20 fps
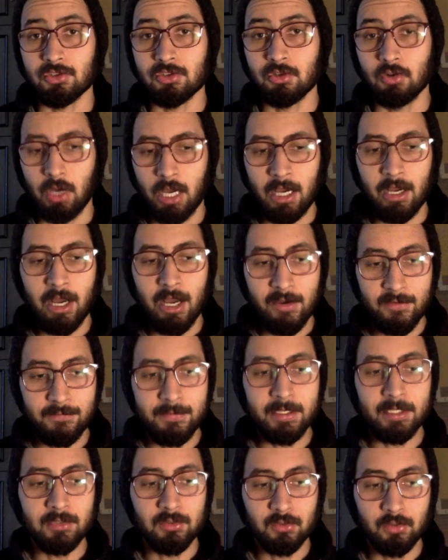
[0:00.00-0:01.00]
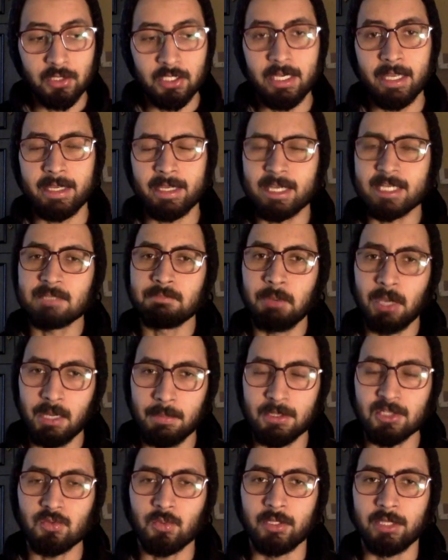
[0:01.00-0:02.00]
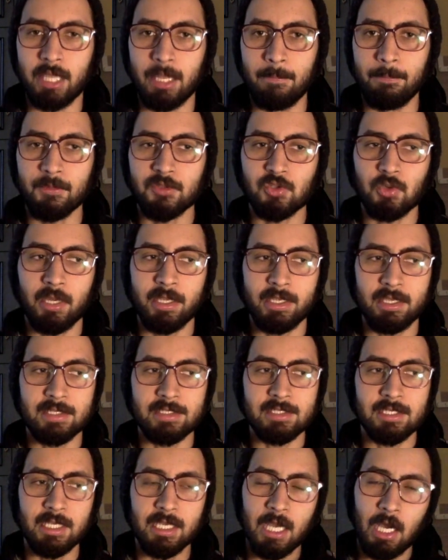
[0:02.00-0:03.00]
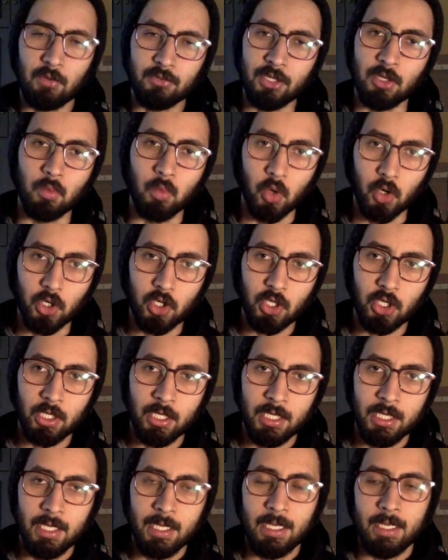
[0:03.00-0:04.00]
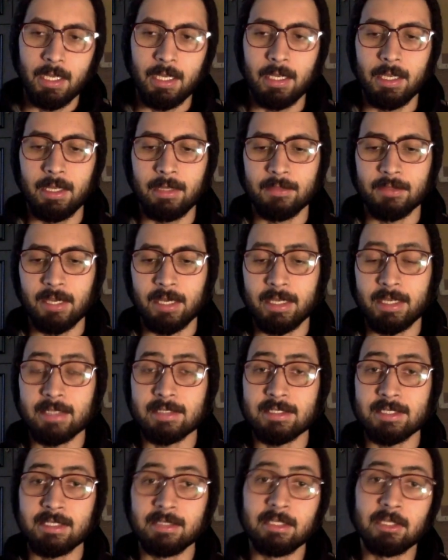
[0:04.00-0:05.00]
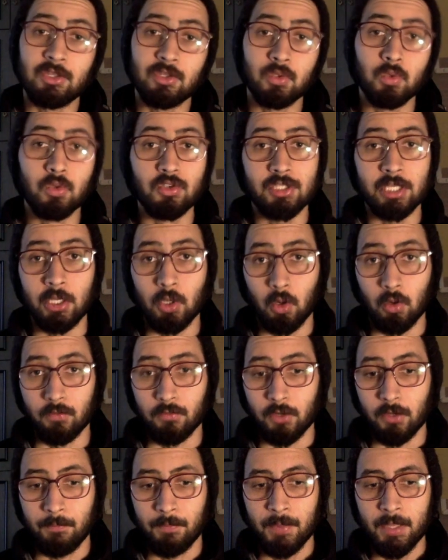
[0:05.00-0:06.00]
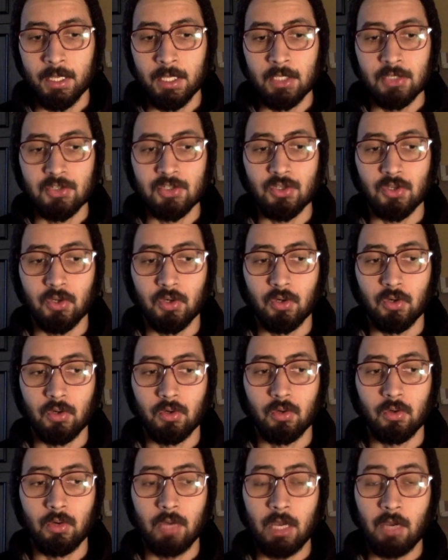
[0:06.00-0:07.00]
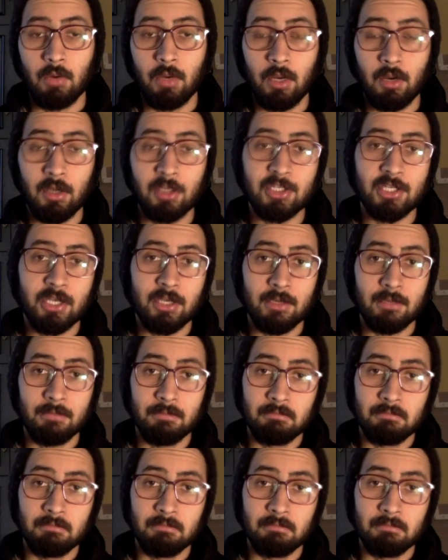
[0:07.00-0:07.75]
So I've been doing like experiments with them so I can see how they work and that I can see the tools they offer. So I'm going to share